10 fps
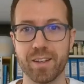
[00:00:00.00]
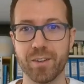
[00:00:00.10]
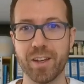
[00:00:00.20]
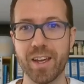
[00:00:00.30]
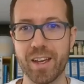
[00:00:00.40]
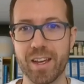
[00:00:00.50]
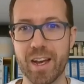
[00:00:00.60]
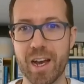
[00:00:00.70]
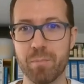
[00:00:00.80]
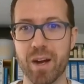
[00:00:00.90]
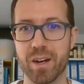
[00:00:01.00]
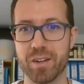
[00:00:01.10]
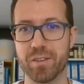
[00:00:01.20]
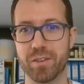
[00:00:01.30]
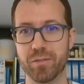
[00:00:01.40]
Okay,
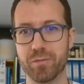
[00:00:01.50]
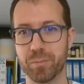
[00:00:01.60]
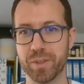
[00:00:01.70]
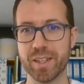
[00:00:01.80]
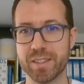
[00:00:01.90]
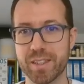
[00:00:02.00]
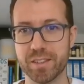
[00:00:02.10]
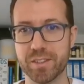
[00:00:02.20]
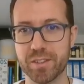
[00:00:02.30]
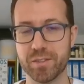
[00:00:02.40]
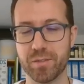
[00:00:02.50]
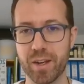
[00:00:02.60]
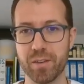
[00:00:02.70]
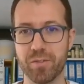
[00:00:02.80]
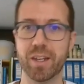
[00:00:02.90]
apart from the tensile
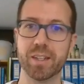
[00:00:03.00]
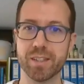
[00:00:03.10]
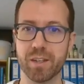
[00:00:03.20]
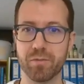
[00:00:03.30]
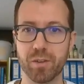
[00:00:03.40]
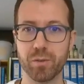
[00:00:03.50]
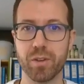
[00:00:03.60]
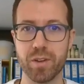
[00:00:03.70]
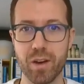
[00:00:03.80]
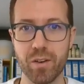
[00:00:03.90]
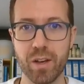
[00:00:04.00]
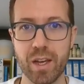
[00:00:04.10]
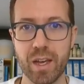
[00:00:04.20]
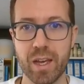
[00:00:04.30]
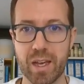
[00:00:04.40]
strength, let us have a look now
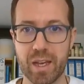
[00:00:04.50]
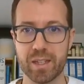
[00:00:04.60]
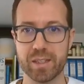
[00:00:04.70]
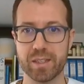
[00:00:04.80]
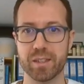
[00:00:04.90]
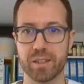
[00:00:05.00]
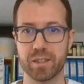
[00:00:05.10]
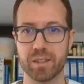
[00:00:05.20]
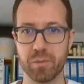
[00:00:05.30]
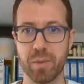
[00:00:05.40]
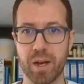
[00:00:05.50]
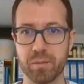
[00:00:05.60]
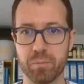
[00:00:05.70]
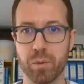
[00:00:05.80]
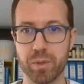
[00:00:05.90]
at some other
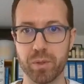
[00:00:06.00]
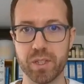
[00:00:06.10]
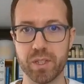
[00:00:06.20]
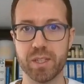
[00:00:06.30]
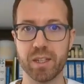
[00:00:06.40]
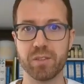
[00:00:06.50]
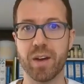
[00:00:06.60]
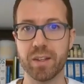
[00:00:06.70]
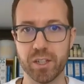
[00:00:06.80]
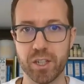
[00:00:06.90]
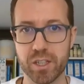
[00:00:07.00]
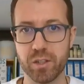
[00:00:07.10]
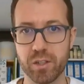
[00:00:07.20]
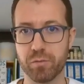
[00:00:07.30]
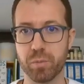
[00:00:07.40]
properties and advantages
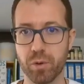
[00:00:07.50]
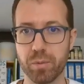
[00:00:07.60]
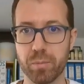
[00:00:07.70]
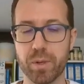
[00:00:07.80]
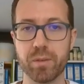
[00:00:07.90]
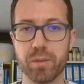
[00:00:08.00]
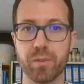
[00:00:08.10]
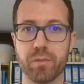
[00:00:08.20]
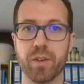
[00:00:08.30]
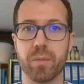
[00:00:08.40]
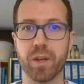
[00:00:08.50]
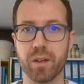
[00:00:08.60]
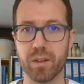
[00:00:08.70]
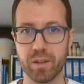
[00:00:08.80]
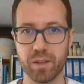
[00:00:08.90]
of polypropylene with
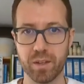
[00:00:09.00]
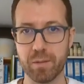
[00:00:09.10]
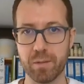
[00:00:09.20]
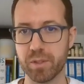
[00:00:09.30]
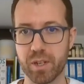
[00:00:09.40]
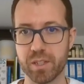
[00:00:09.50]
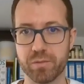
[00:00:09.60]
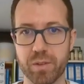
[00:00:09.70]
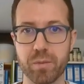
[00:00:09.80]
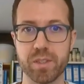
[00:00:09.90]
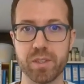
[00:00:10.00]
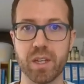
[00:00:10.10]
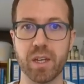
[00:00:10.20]
chemically coupled glass fibers.